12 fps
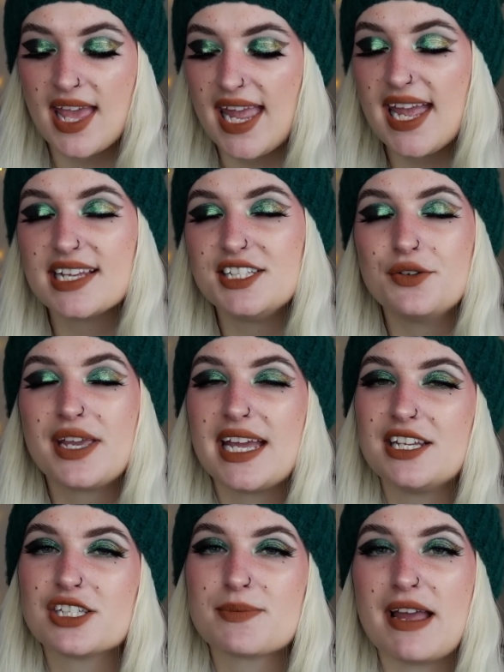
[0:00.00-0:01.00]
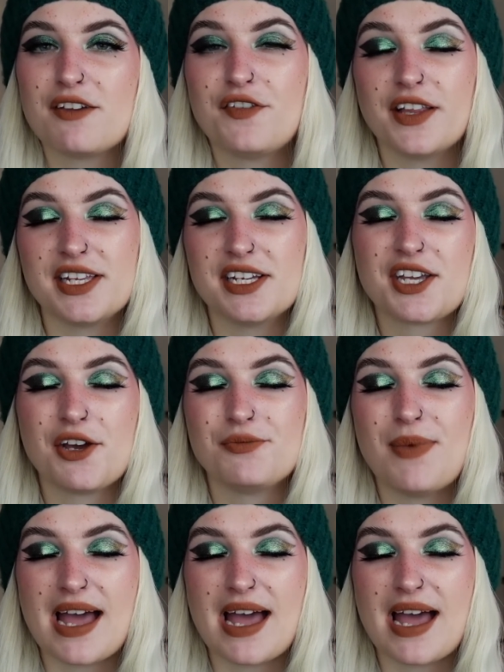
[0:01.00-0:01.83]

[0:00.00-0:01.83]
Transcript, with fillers: And you can use my affiliate code